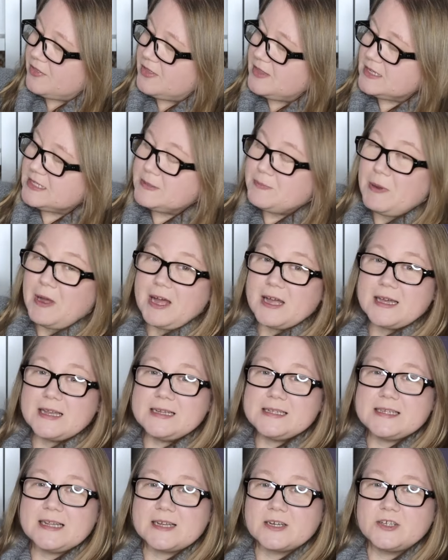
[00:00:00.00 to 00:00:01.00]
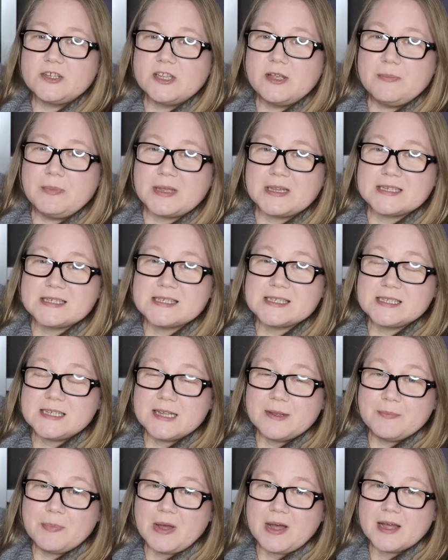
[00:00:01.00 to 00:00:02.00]
this pocket is actually a big
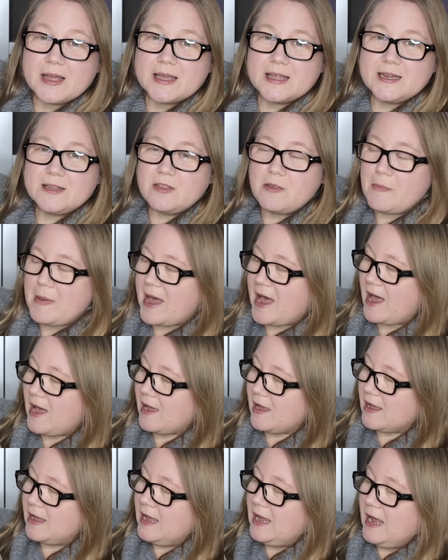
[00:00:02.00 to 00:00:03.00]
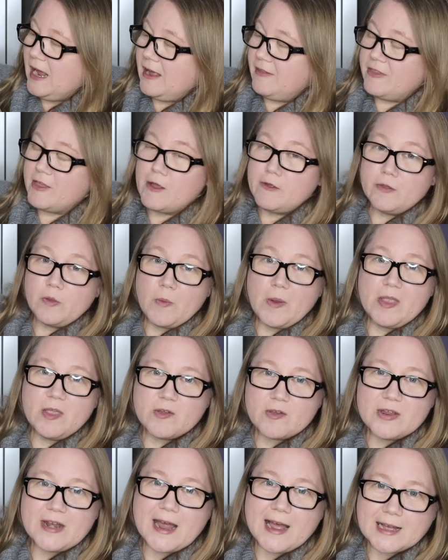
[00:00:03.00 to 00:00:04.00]
slit pocket in the back and the only way you
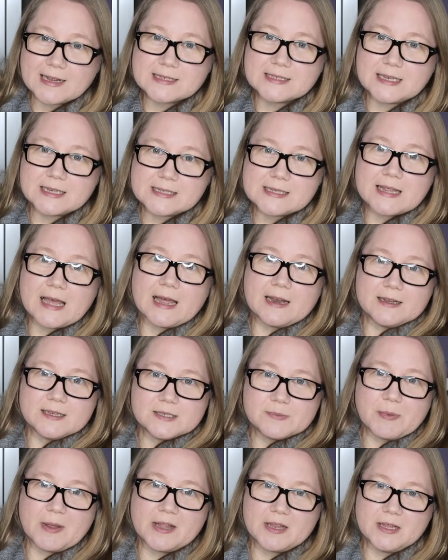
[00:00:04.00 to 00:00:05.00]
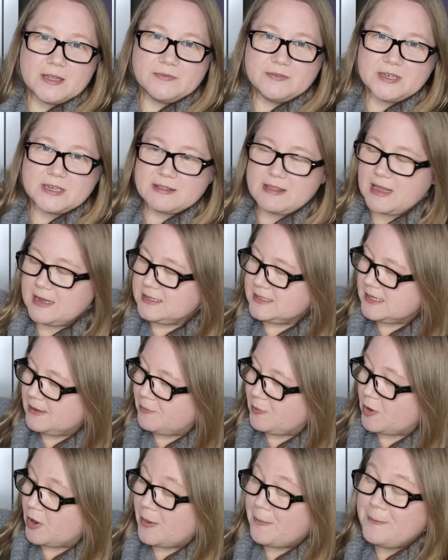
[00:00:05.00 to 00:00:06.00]
can access that is by lifting that
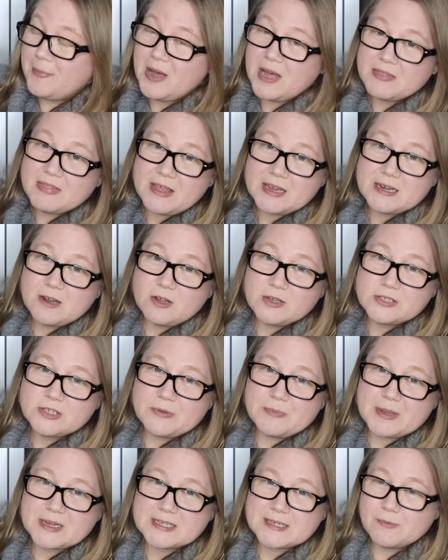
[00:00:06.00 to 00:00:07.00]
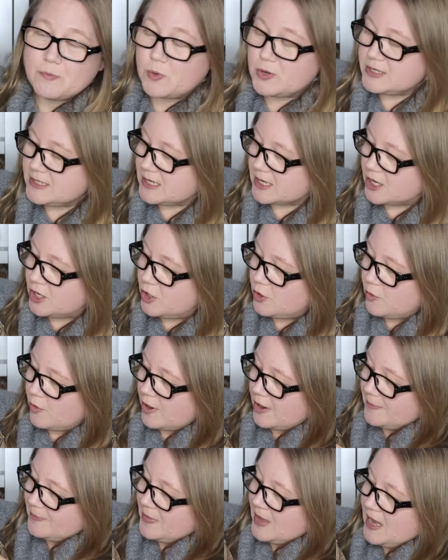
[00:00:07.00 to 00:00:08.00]
zipper, but that also makes it more
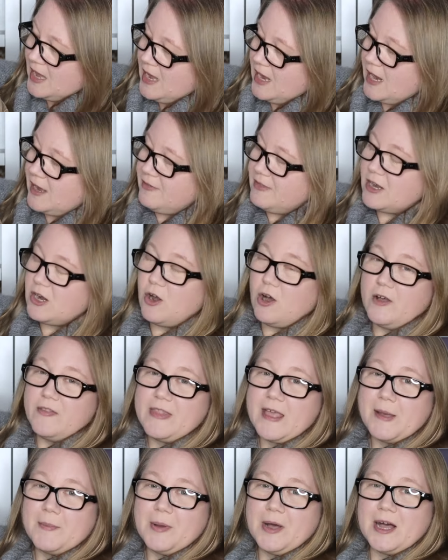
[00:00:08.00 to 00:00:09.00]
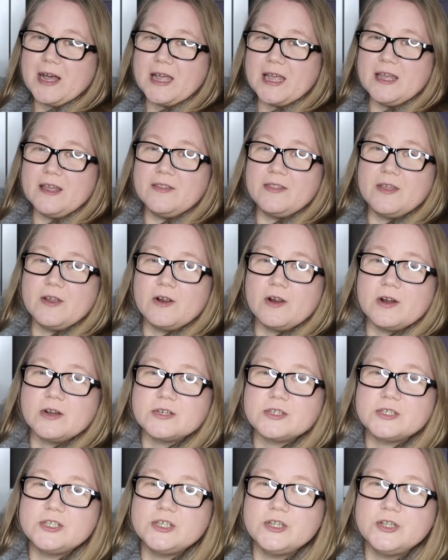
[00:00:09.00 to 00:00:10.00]
secure. And then on that pocket, there
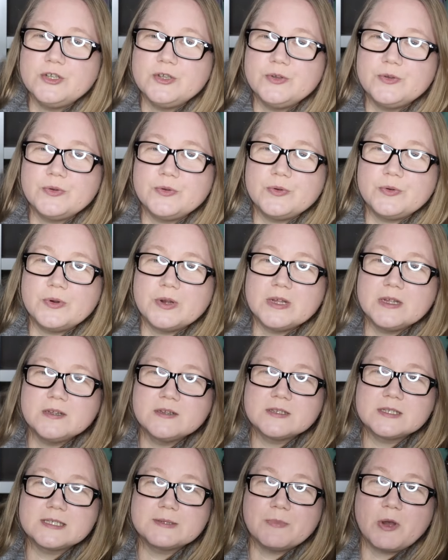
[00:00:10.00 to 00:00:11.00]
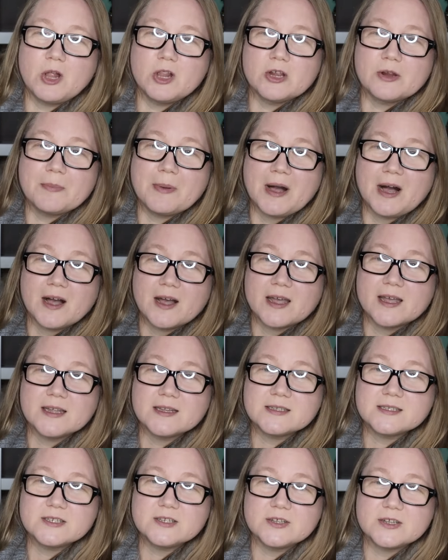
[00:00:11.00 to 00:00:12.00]
are two smaller
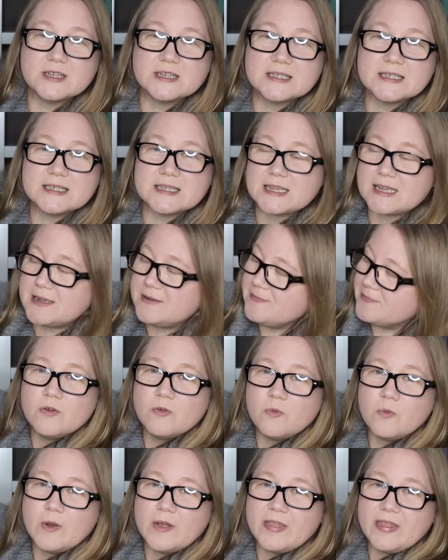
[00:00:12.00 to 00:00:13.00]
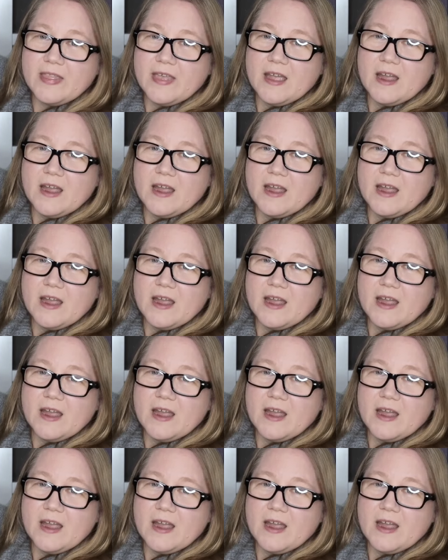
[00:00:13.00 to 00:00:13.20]
pockets. You can see one